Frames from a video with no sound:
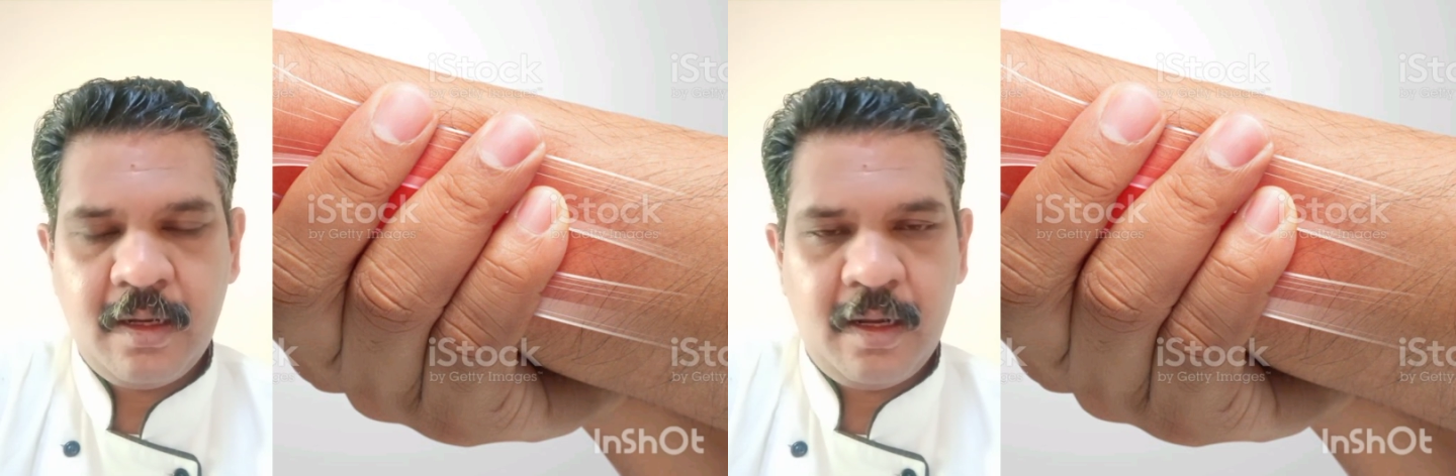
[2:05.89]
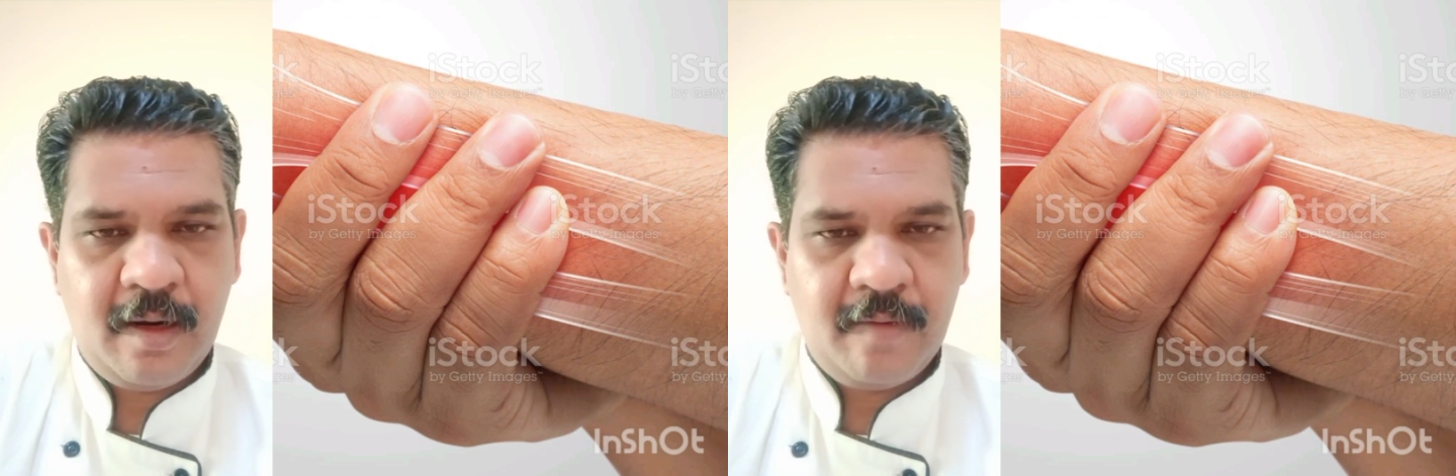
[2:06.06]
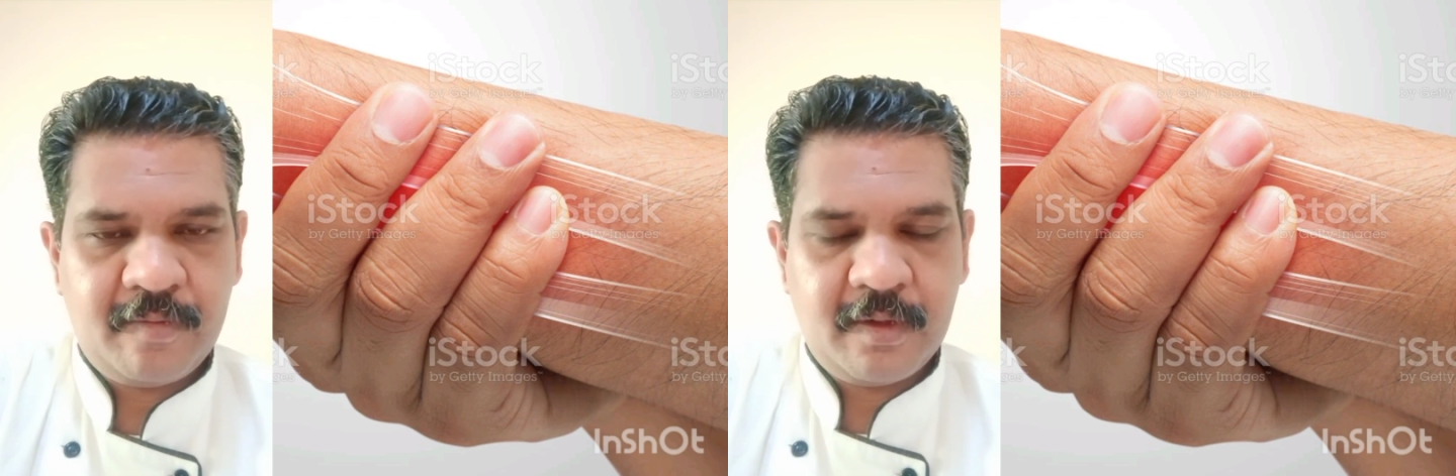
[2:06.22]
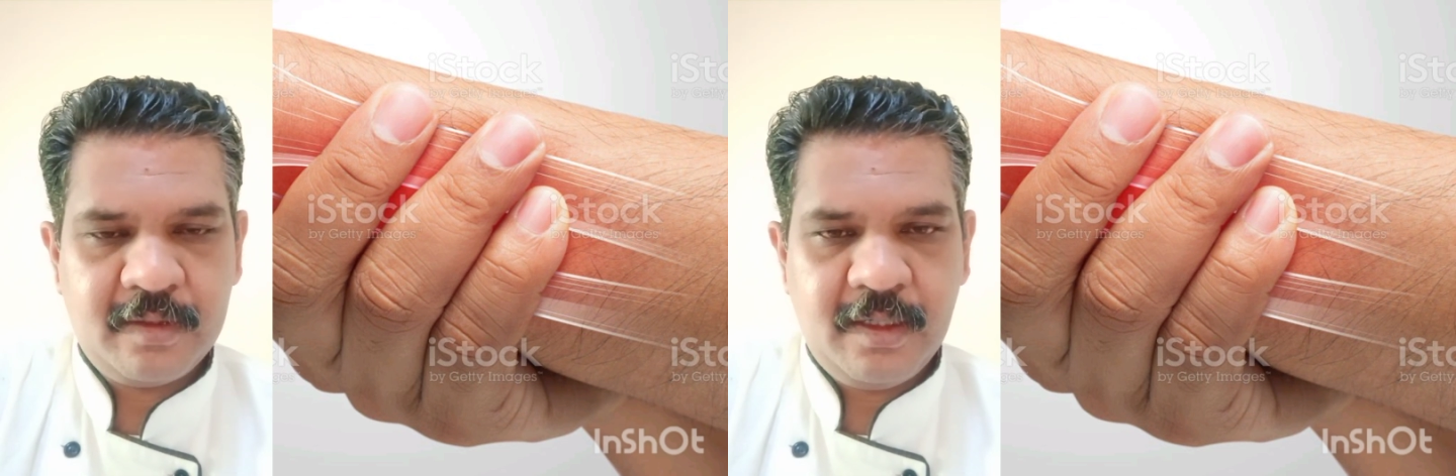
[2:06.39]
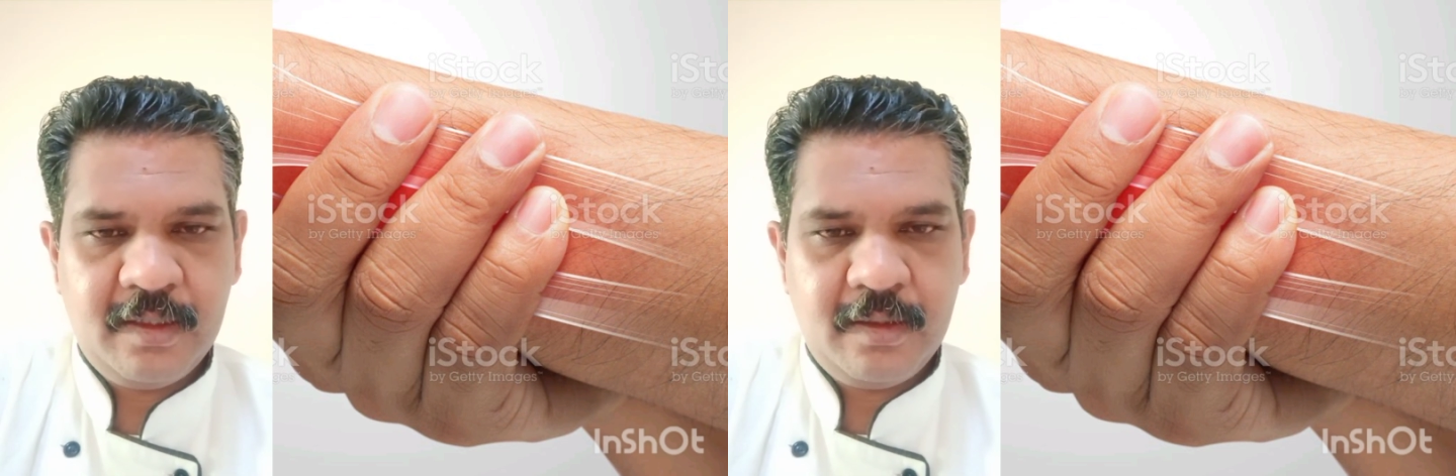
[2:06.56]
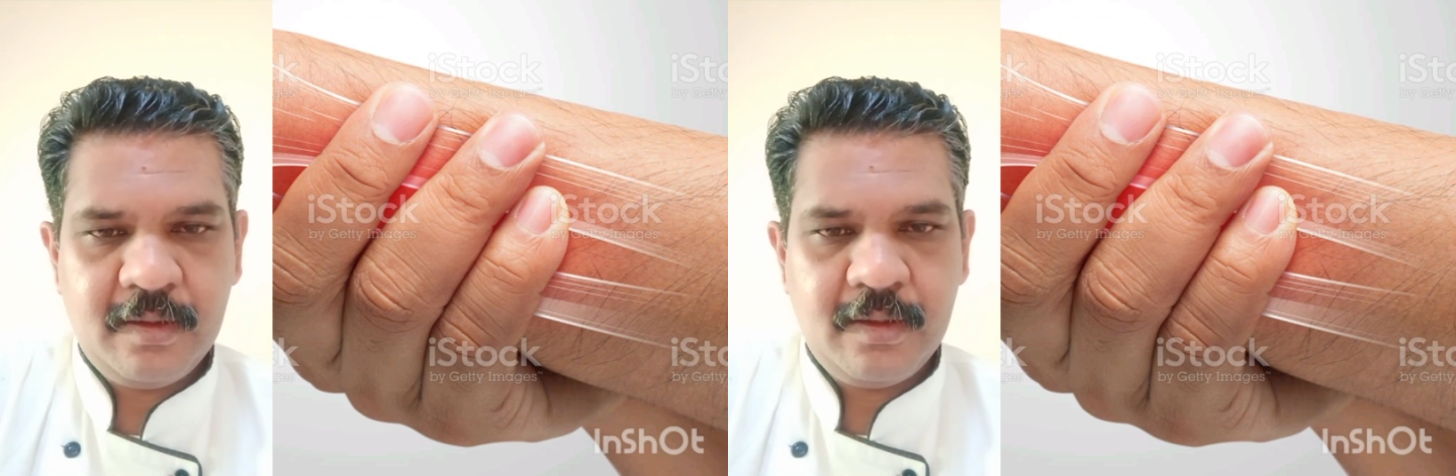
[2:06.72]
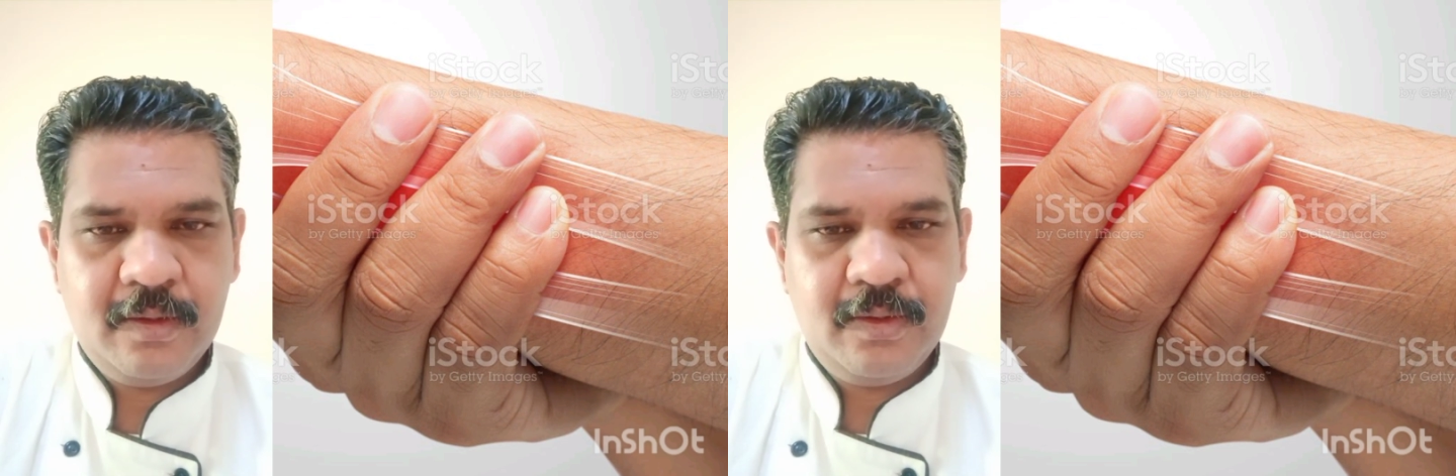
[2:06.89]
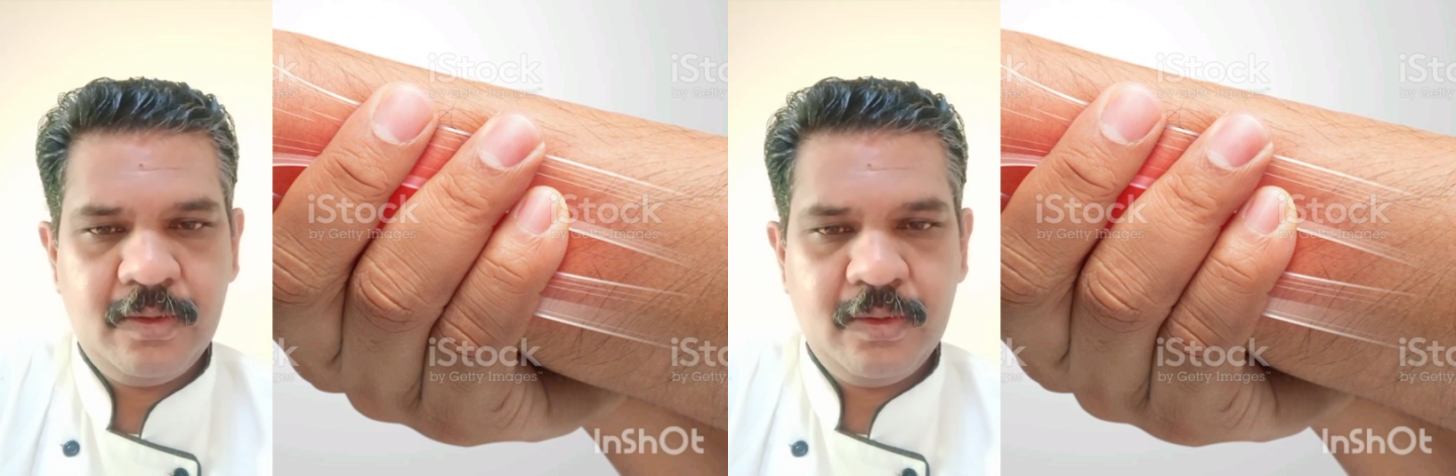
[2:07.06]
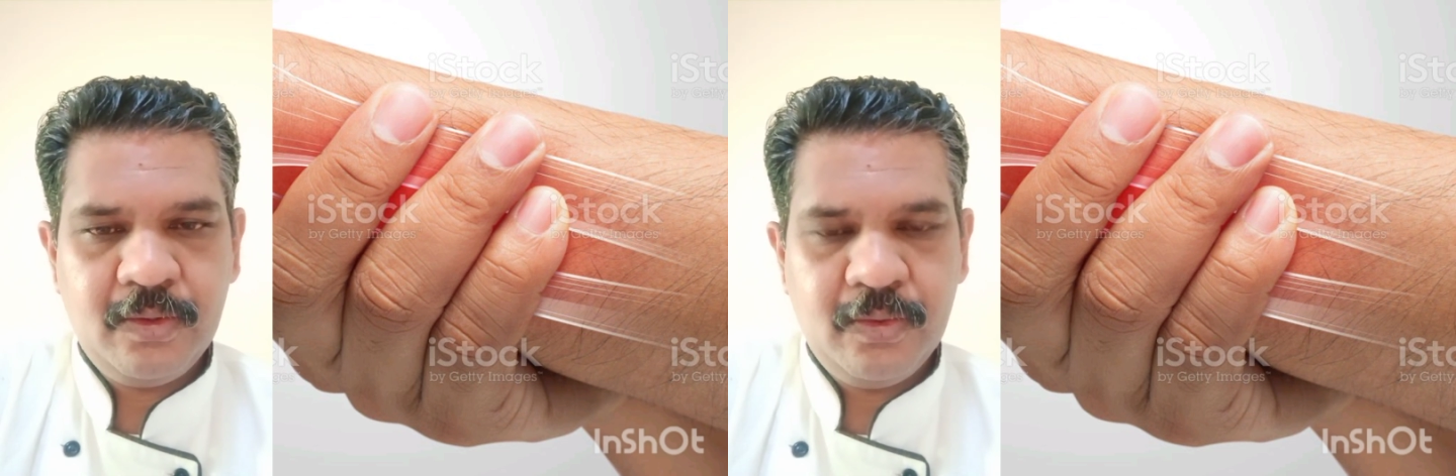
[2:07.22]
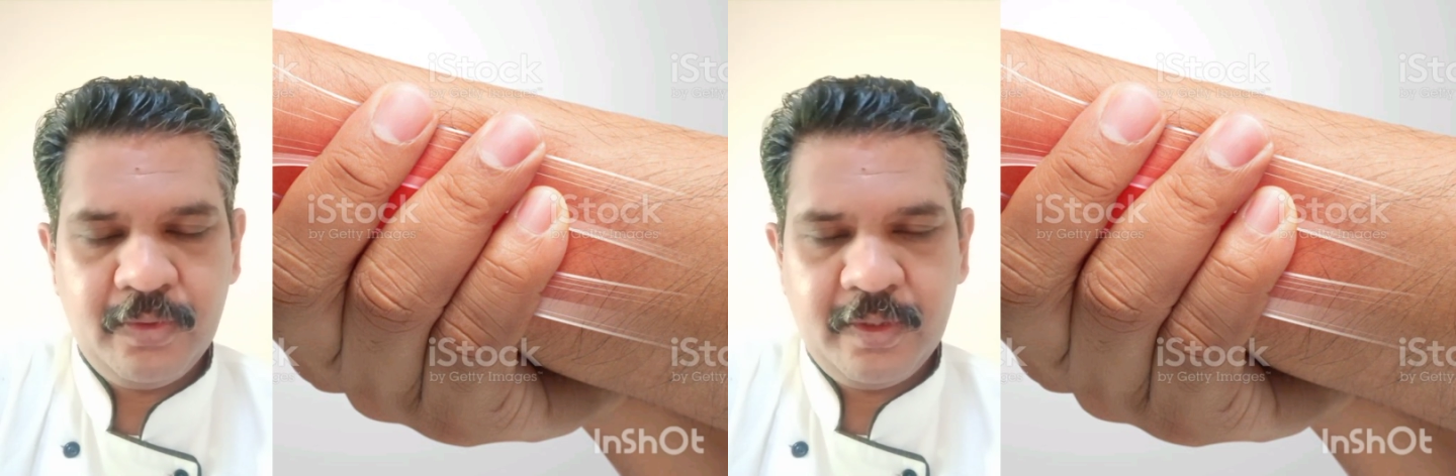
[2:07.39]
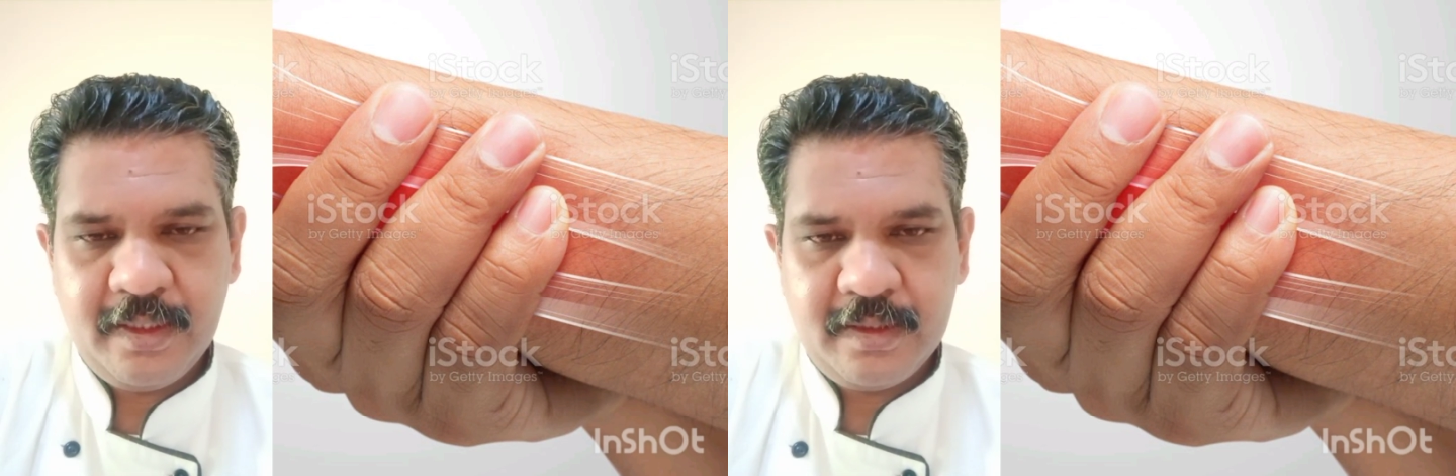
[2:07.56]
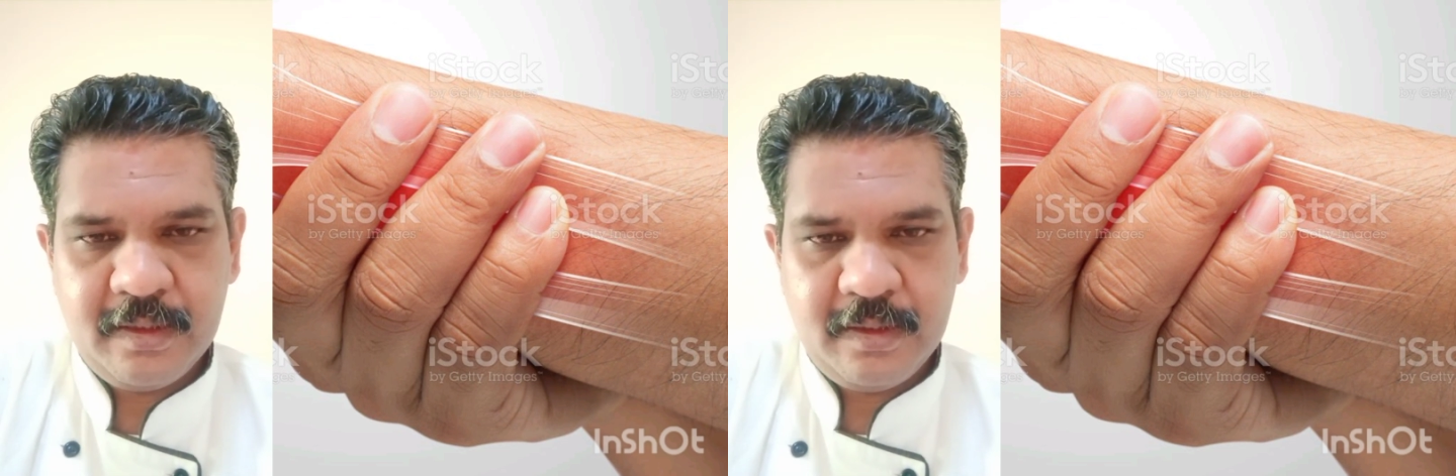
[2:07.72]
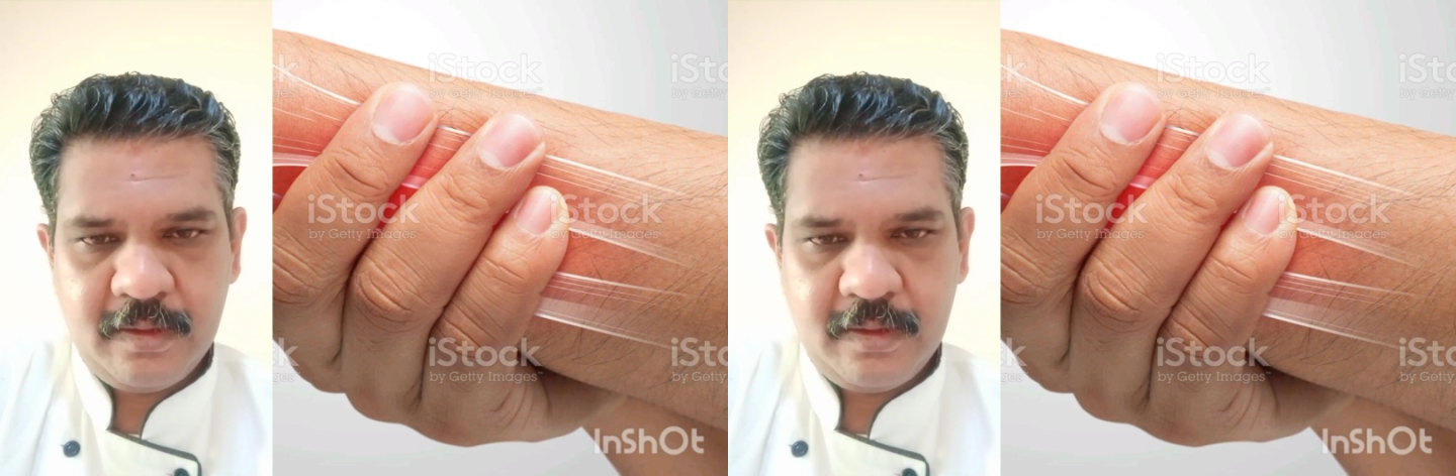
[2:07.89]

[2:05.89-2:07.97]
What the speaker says: After that, you eat.